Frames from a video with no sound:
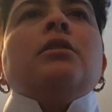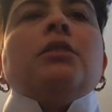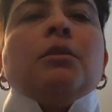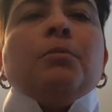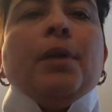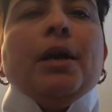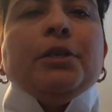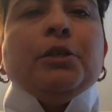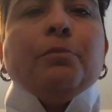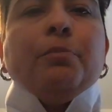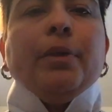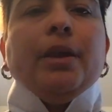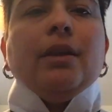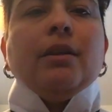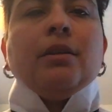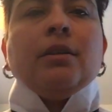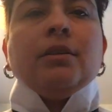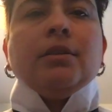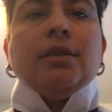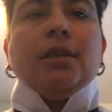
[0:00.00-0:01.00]
Splash of
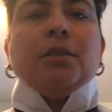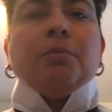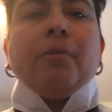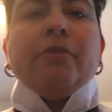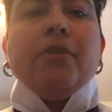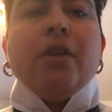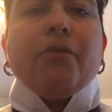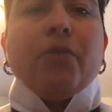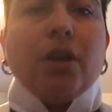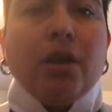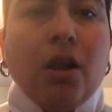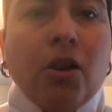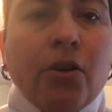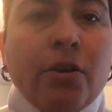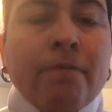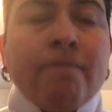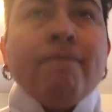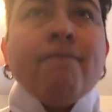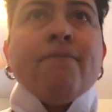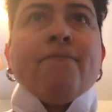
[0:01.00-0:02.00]
pink, because that's my favorite
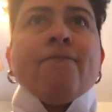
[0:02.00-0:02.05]
color.